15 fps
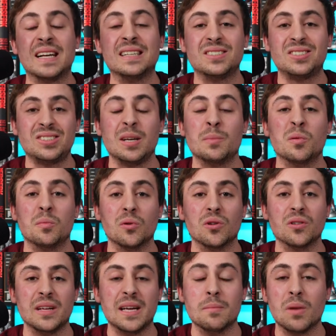
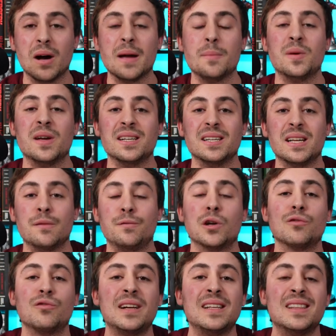skippable, in my opinion. If
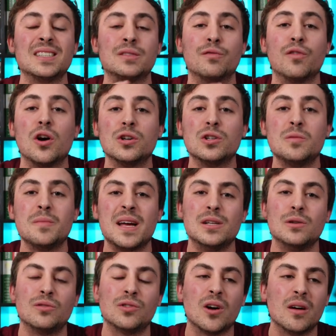you're reading this volume
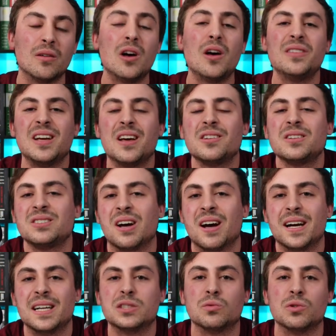and you thought, oh, the other
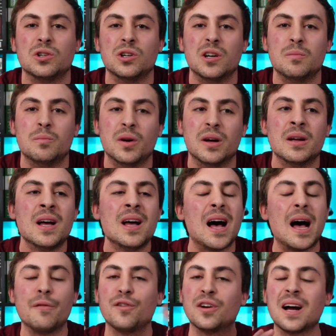times were good, but
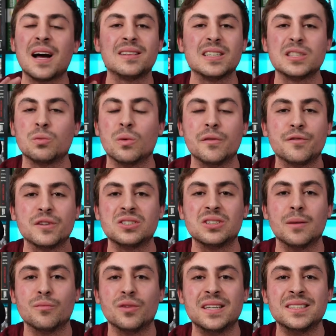I forgot this one for
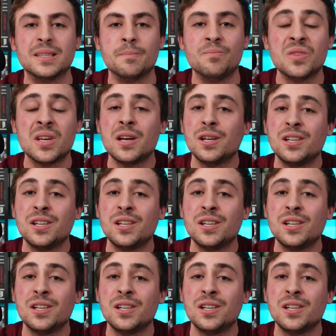some reason,